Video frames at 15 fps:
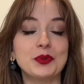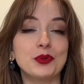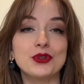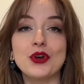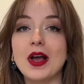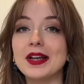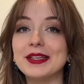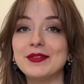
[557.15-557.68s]
you're
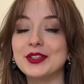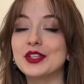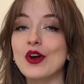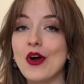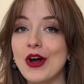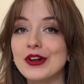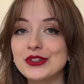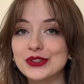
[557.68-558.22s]
not even
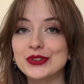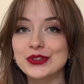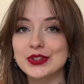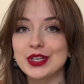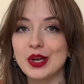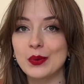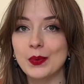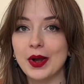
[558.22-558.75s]

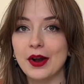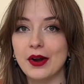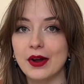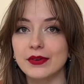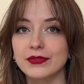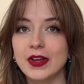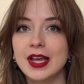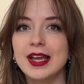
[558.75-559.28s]
consciously aware
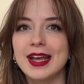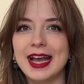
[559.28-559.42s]
of,